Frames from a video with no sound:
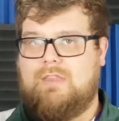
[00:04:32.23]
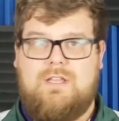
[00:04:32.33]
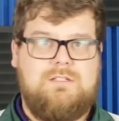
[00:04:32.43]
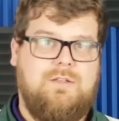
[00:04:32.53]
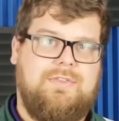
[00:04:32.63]

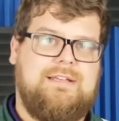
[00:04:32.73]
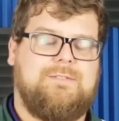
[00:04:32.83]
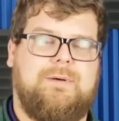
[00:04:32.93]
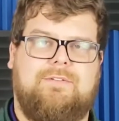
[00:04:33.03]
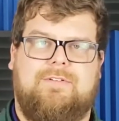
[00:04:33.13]
So thanks,
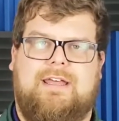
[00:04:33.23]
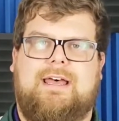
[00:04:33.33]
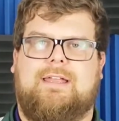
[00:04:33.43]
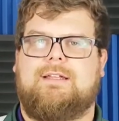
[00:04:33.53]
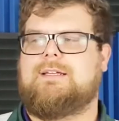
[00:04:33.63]
bud, for
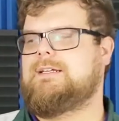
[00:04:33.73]
that.